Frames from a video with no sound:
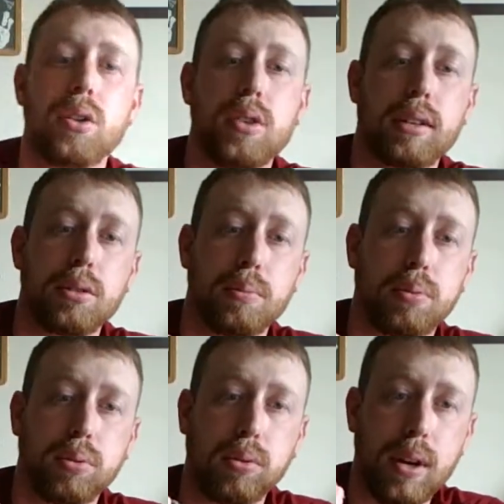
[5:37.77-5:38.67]
You have to
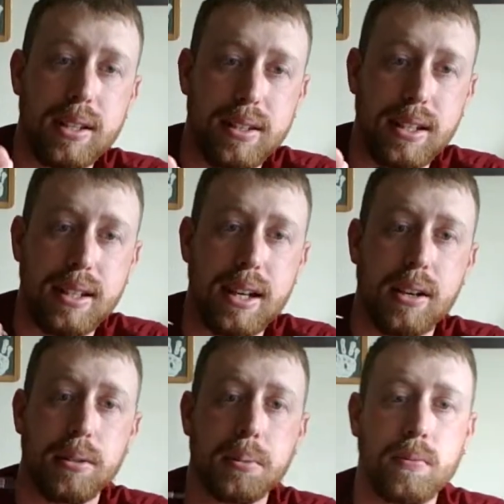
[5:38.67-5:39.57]
press it
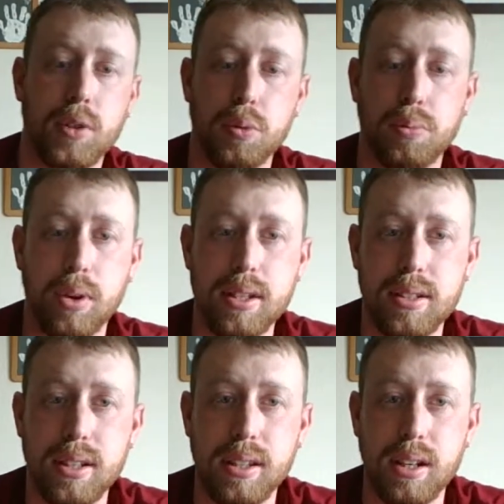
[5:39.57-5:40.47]
down,
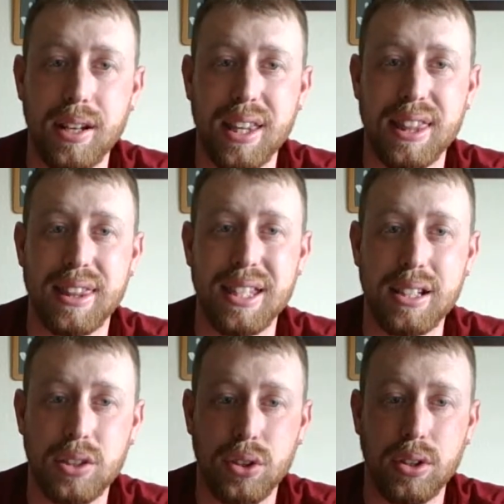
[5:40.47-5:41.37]
press it in there, and
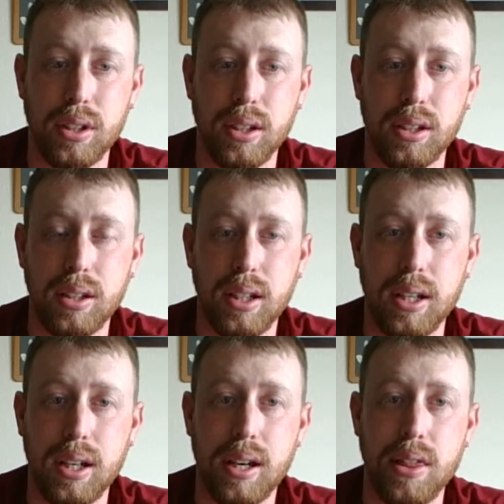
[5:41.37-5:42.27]
then turn it.
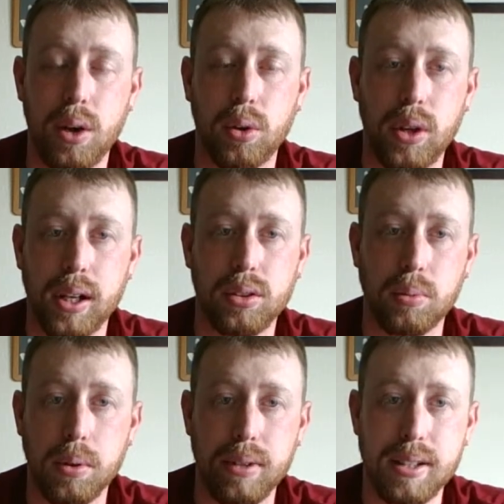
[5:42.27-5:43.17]
And that'll lock the
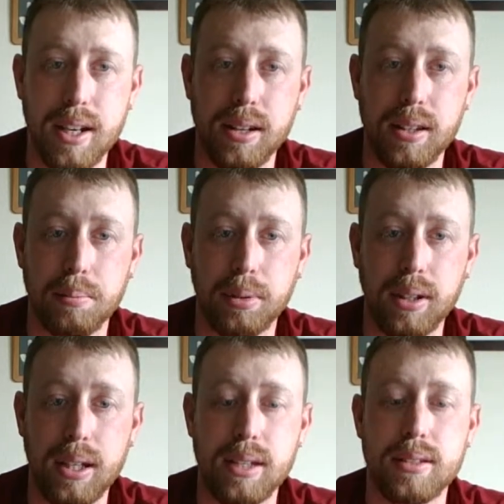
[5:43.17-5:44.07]
rivet down into
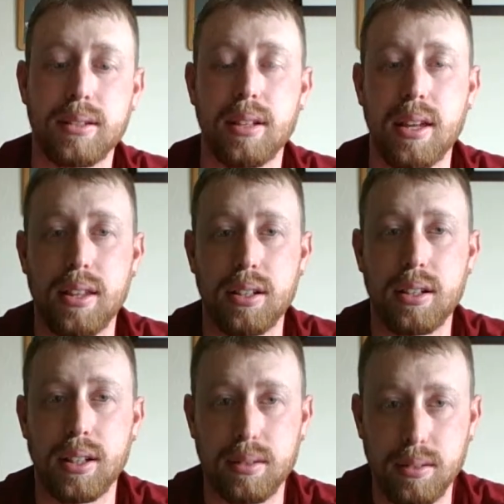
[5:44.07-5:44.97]
place, and then
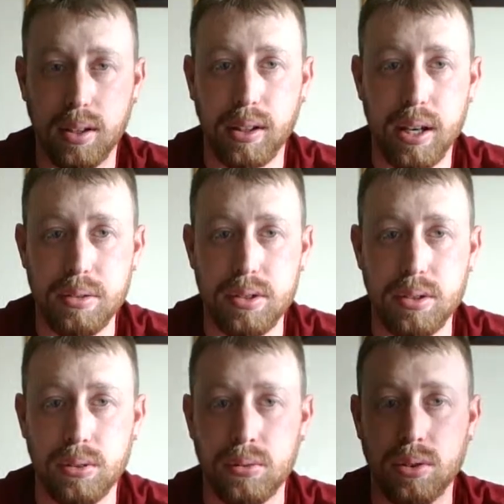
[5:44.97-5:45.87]
that allows
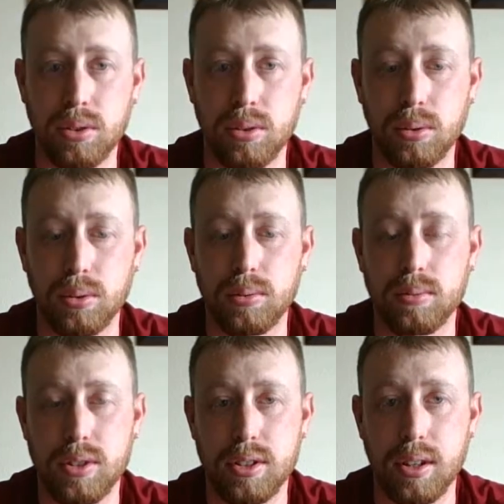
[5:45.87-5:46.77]
you to
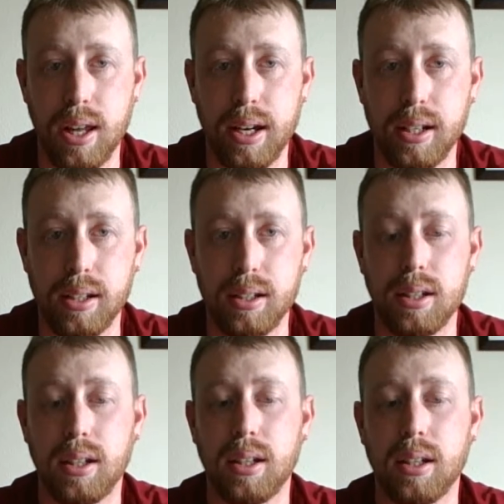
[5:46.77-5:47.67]
slide
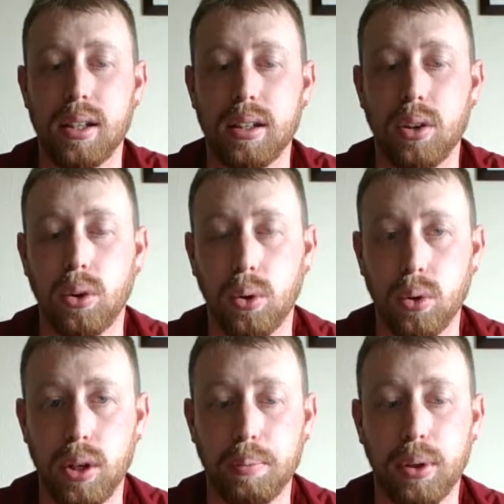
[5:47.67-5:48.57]
the
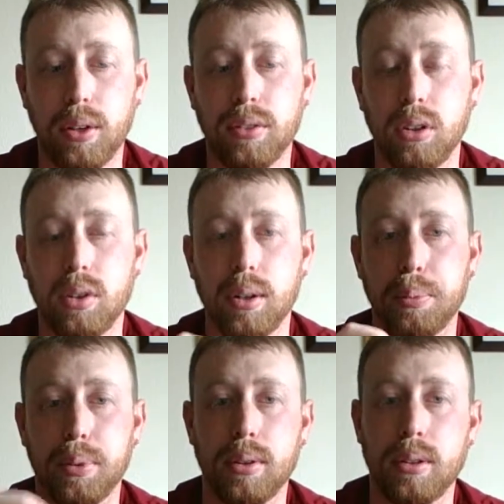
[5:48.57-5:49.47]
whole grip off the grip.